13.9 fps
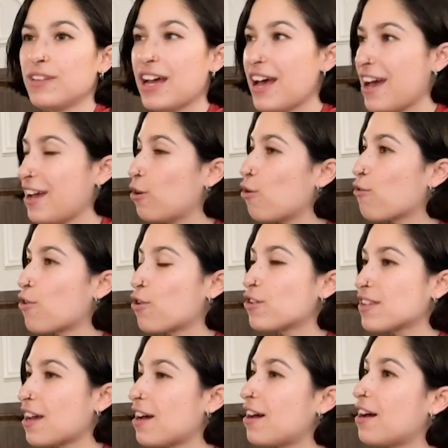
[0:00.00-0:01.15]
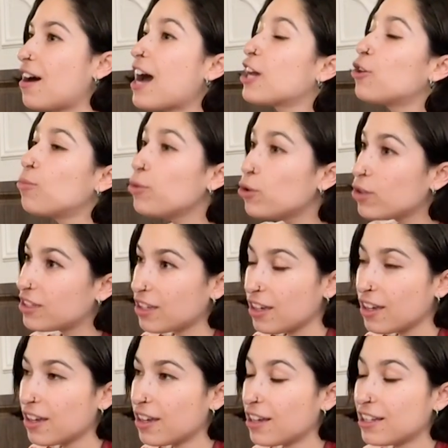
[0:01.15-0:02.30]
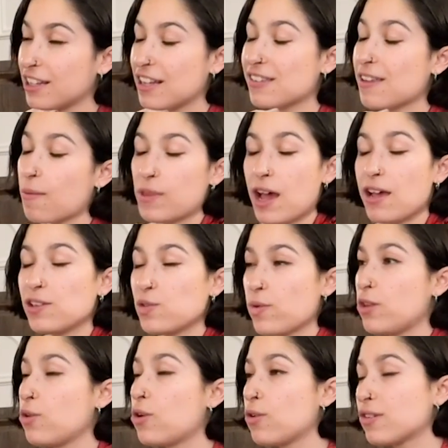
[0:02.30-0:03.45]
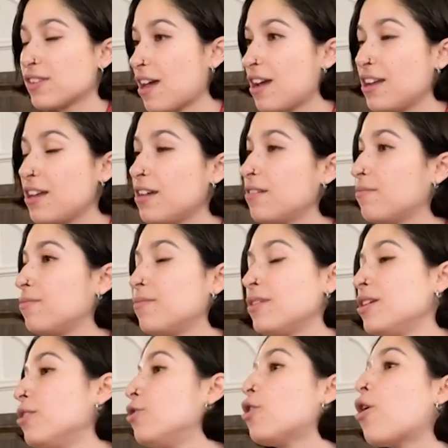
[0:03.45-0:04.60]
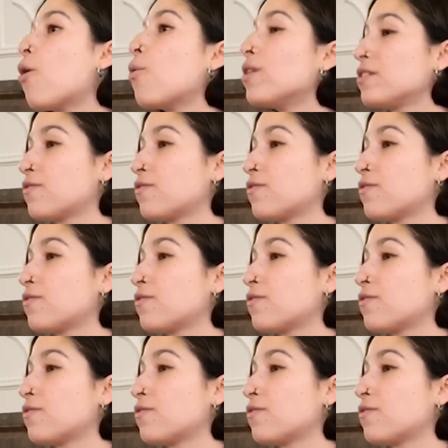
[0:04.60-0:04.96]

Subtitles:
and of course a community that sometimes when you go study, you don't always